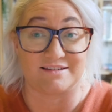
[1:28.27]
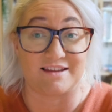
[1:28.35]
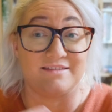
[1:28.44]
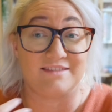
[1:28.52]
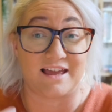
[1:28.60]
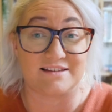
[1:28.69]
And
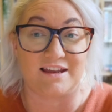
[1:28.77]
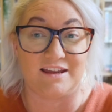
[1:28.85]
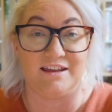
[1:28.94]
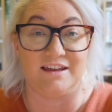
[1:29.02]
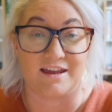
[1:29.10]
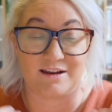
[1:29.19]
that's how you
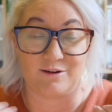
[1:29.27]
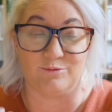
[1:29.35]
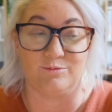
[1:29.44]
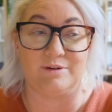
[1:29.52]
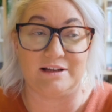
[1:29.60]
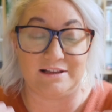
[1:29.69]
get a
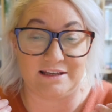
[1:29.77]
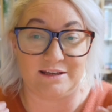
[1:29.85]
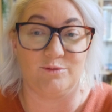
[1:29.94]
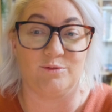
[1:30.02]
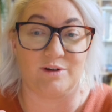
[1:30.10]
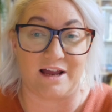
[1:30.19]
really
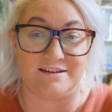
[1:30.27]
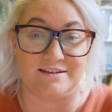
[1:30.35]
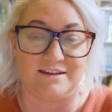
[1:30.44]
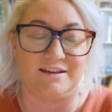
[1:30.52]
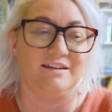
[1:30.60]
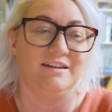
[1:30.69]
good
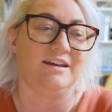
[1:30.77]
idea.